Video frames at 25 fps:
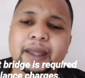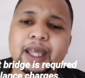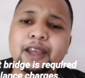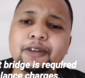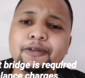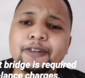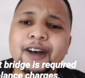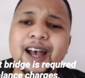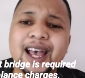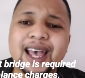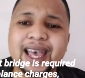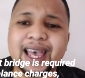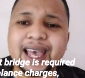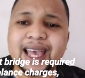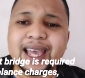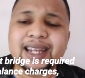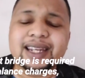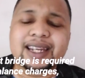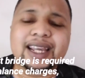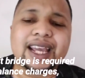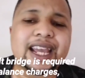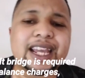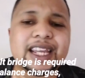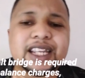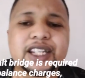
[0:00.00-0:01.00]
If I
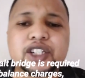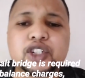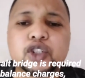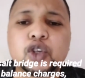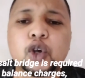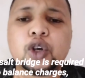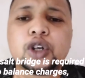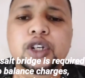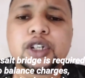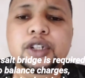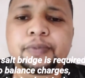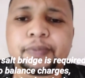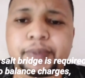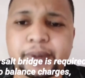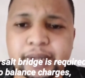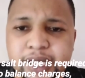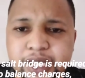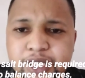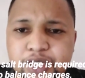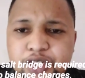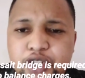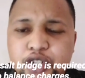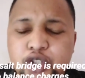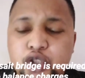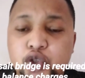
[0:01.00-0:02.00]
add a salt
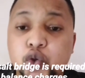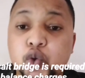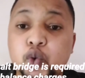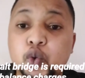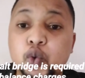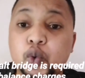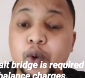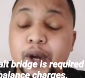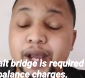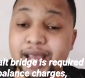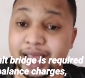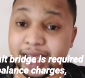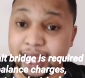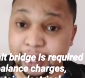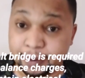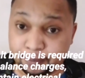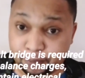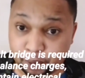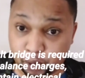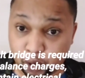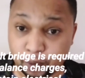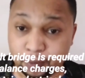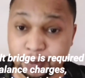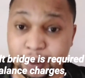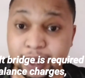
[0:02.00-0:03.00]
bridge to a
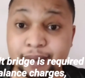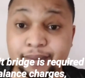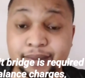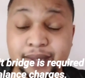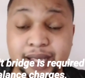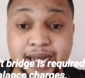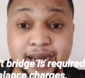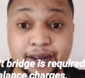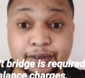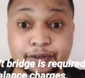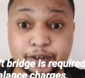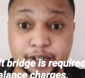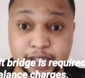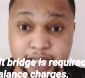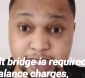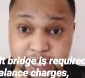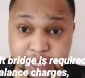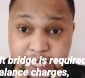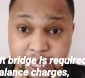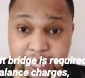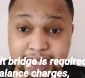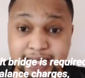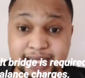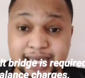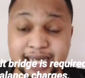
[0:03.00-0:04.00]
problem that I've
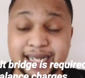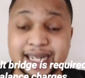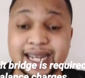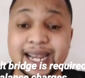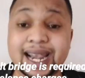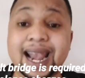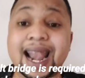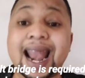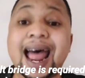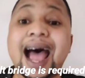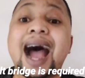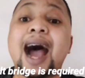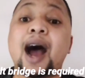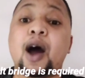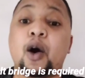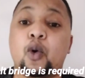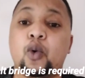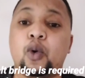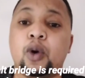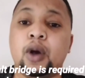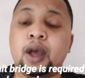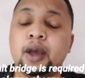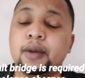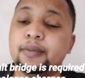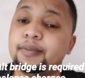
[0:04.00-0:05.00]
created
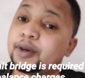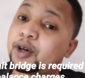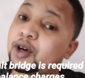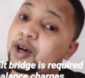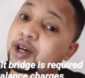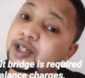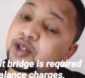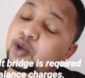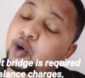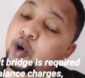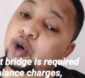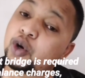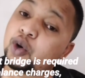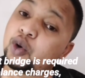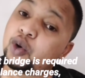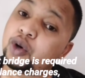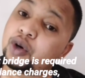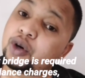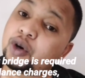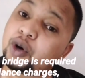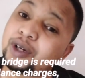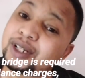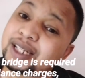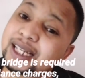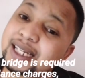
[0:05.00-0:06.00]
now, because
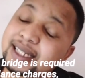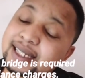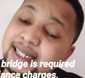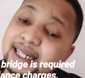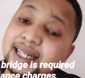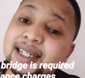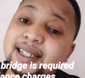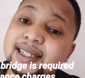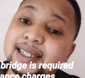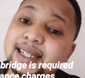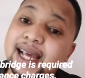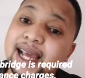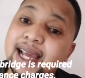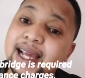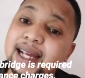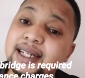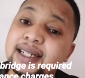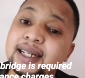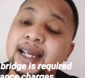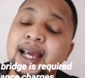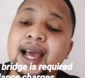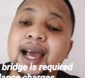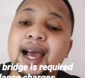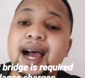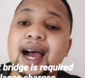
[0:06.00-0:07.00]
on the zinc
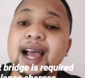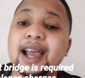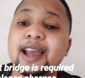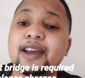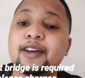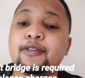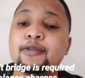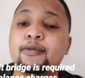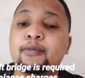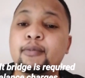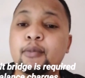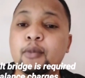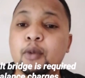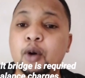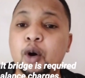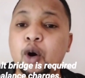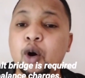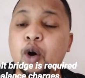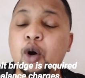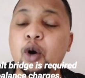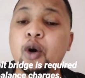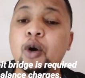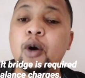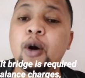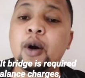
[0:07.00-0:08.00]
side, I have
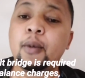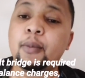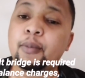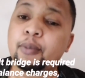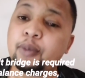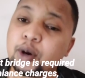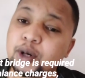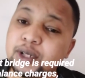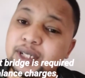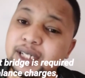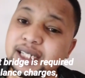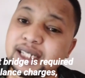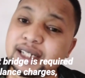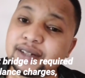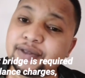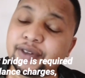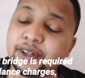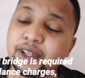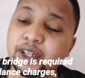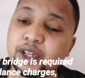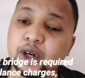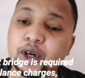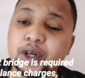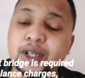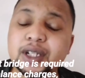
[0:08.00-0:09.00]
more positive
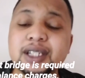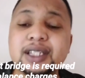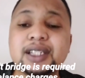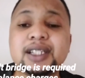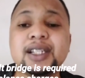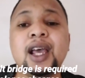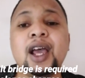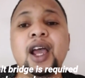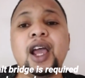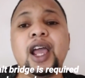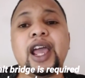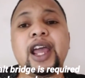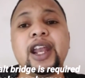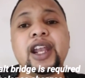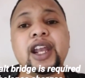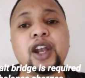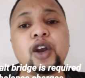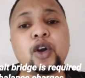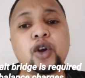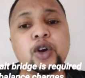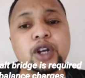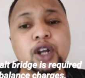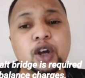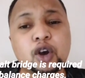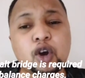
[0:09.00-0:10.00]
ions, and
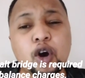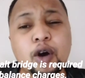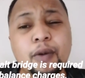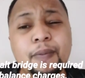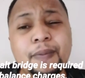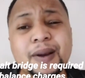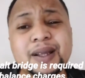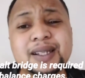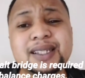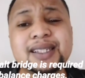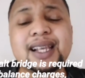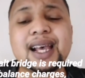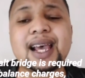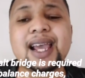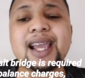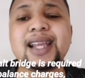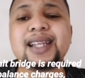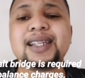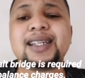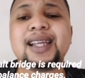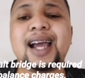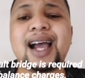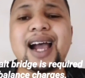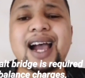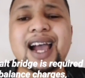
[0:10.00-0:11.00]
then on the copper
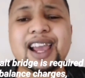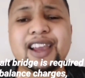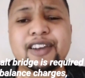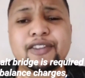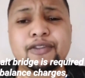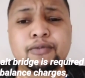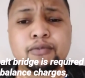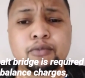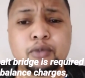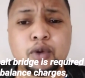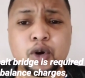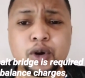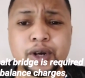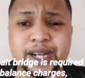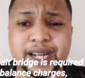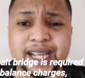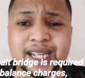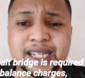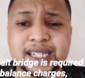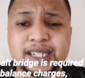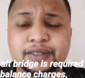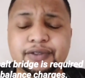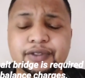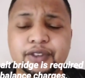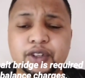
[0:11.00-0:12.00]
side, I have more
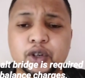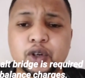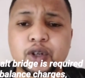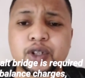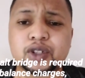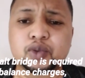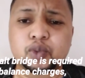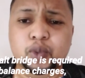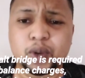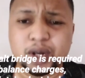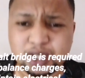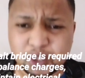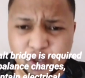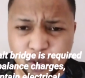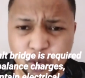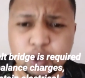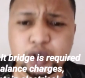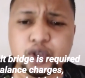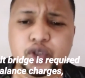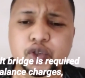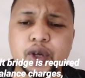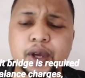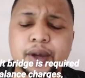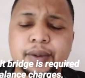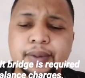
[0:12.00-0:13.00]
negative ions. What's
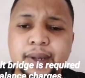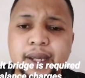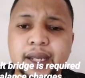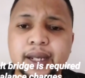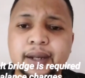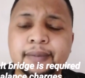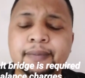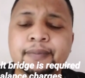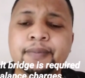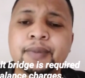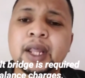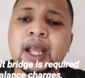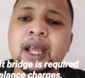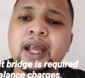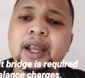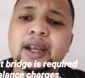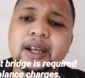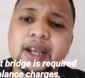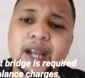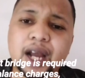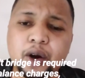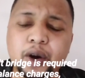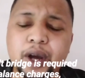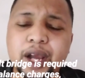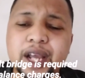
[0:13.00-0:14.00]
going to happen?
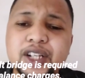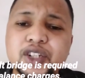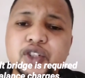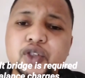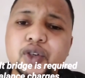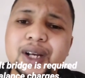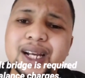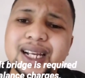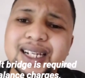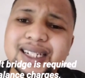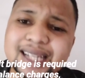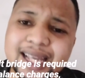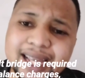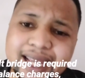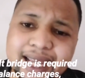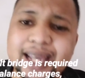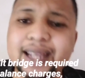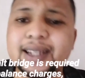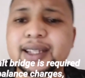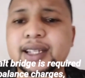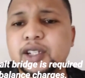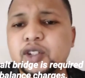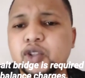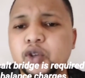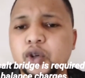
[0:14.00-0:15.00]
Now, as soon as I
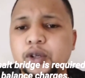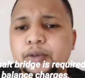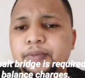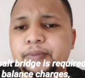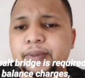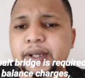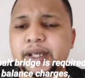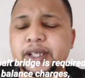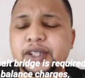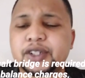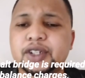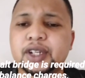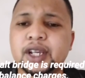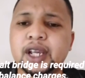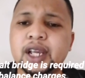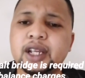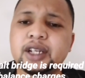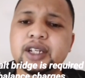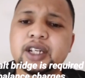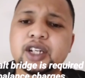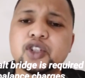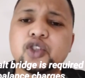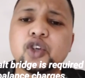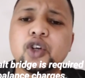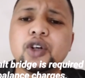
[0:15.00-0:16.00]
add the salt bridge,
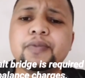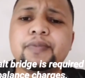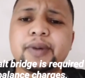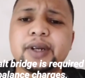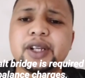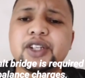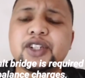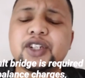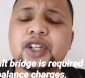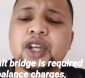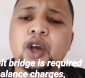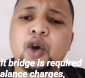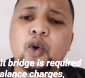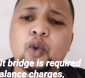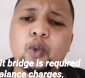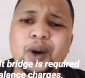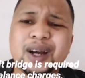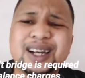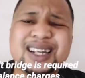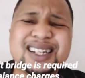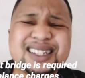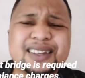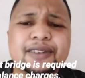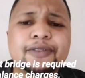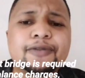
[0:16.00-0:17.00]

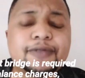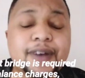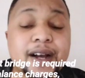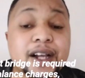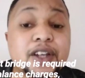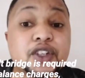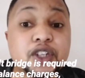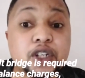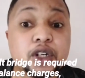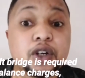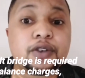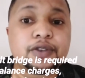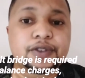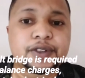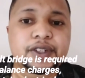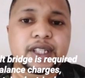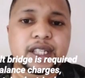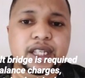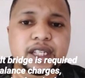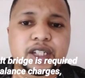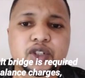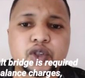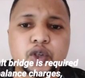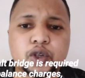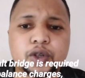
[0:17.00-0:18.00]
what is the function of
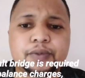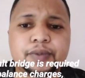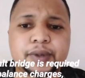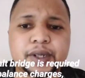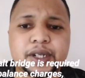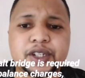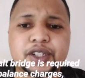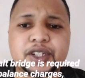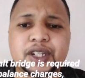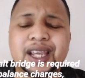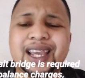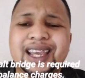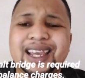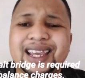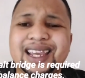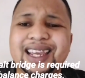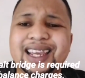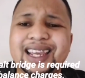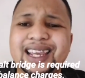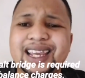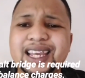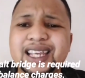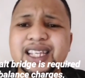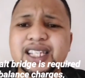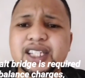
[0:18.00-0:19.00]
the salt bridge?
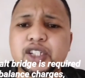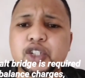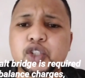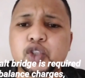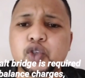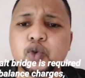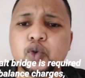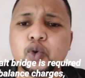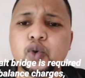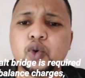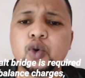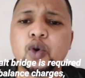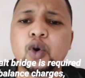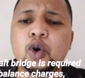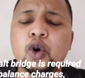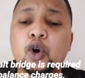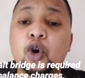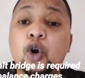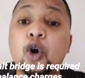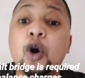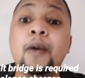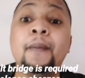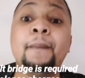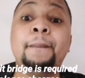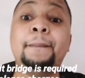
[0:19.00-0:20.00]
Is to
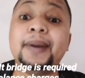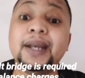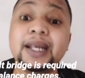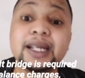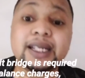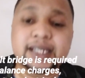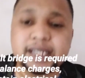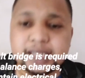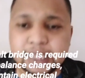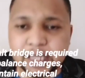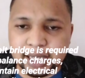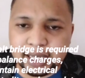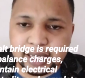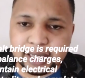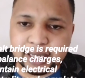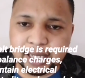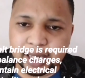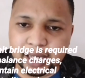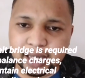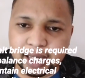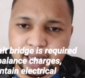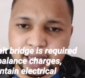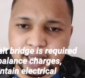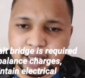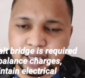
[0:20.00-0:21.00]
complete the
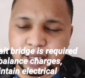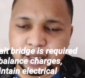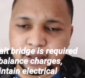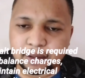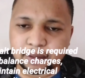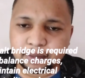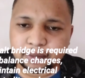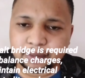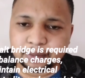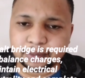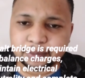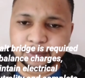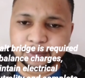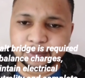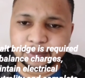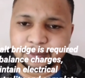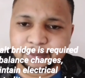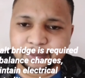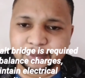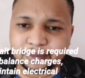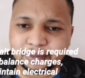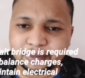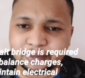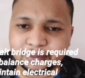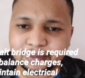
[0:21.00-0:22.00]
circuit,
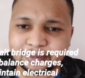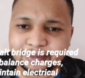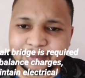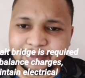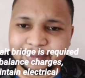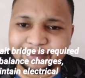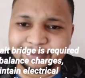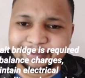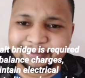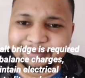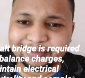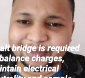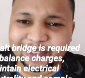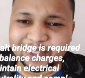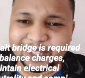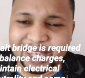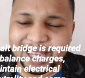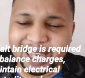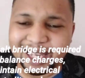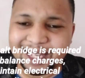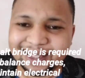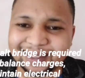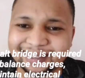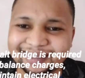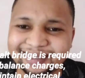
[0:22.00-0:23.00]

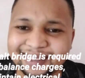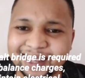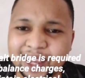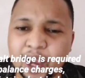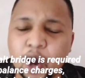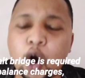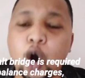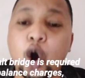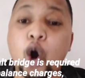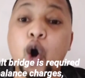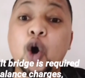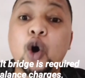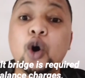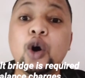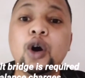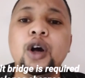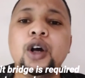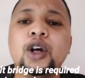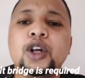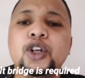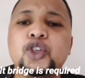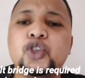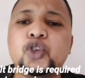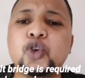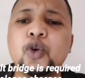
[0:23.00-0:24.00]
okay?
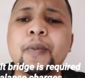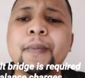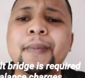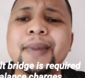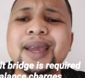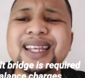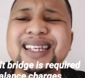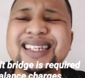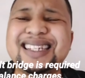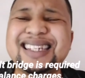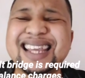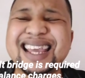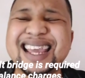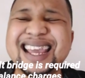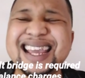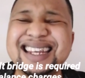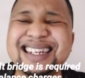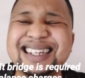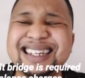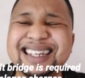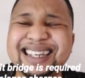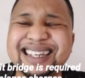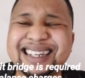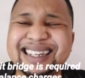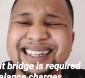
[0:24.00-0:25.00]
Or to
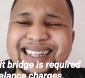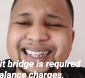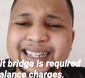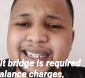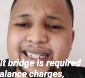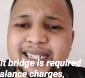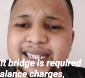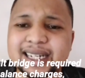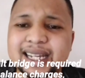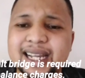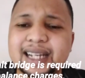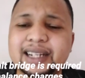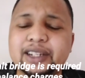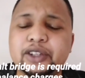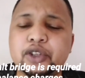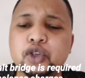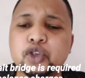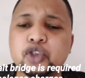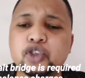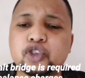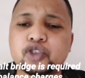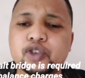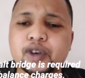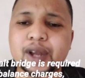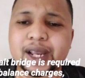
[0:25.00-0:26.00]
maintain electrical
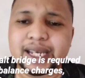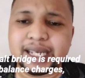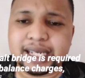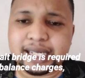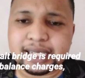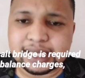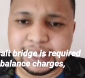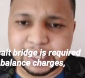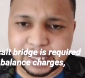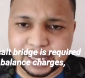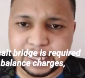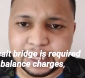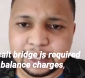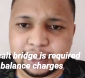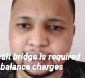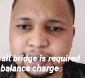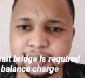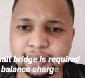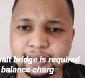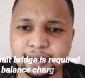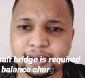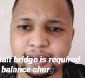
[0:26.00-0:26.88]
neutrality.